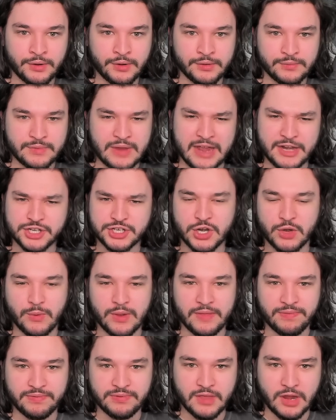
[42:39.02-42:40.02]
Not sure
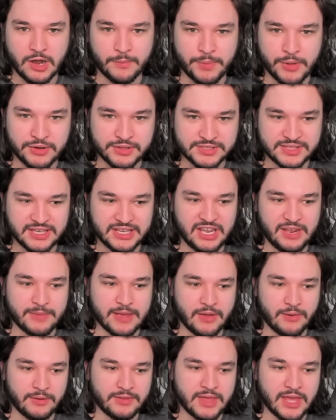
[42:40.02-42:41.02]
what our opponent's thinking
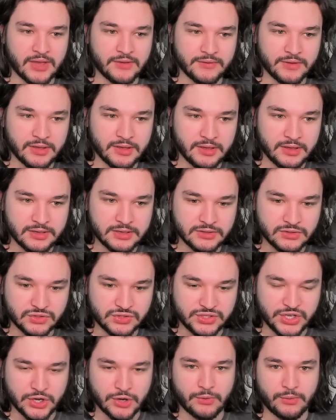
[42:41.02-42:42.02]
about when they have
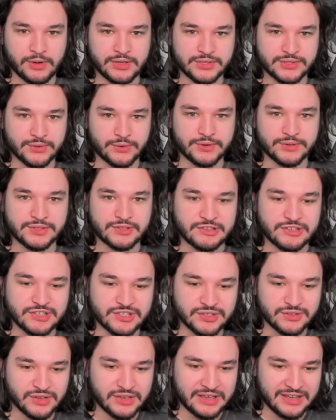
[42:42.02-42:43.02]
0
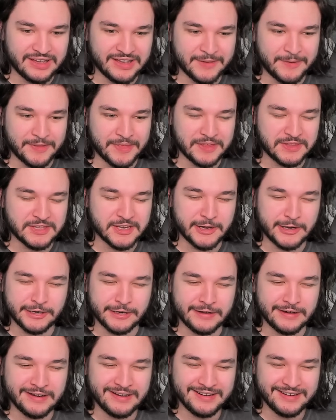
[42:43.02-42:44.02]
resources. I think
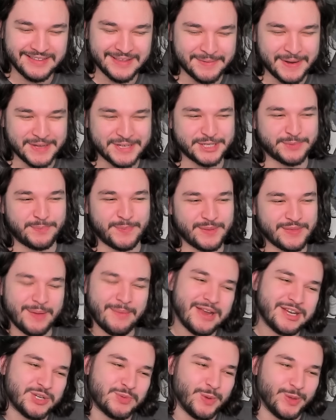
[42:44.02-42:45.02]
they might just
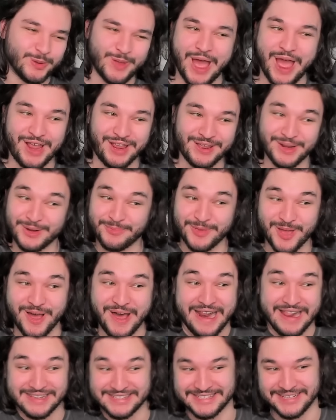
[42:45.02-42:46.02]
be lagging, to be
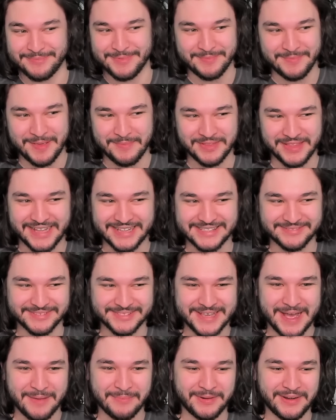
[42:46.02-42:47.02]
honest. I mean, maybe that's
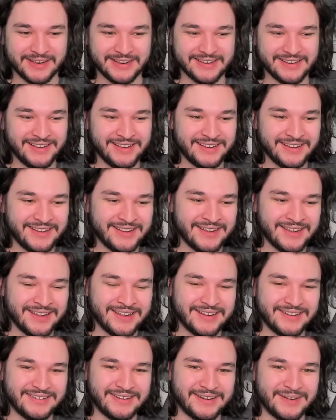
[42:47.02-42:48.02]
what's happening.
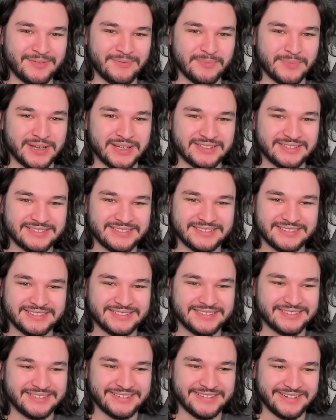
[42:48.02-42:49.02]
But
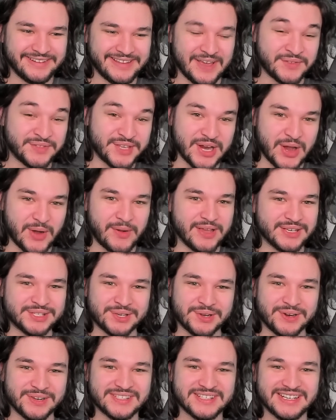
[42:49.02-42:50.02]
they have 0
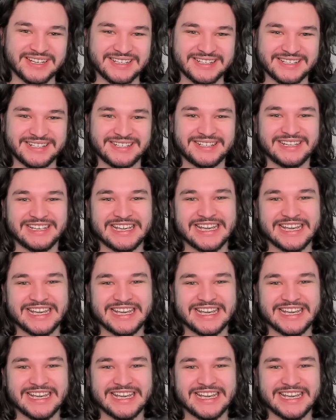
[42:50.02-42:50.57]
resources.